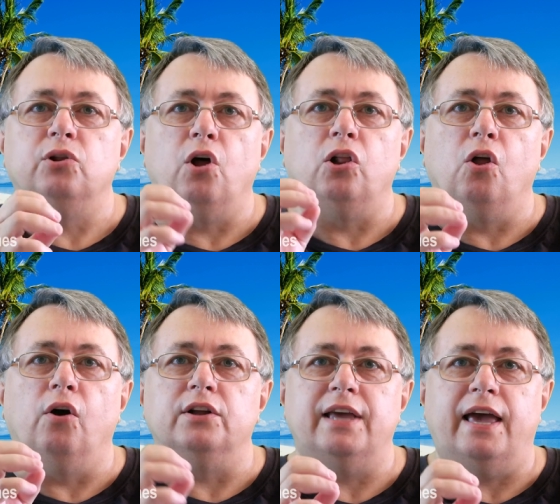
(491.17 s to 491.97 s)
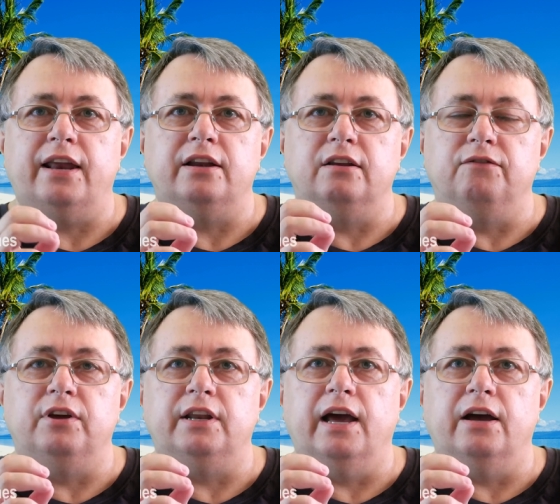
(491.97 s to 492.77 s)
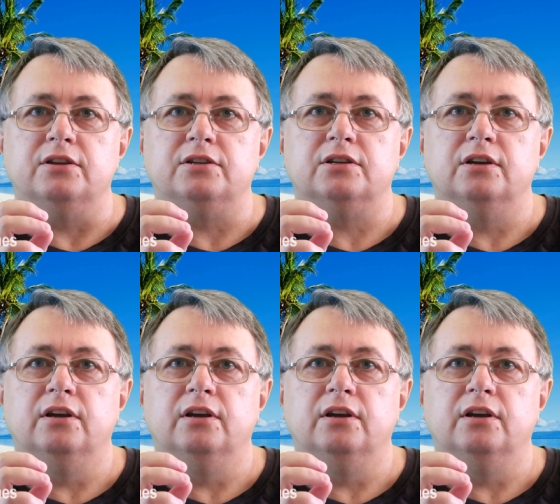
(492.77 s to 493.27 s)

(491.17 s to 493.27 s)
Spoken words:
a lot longer to edit your videos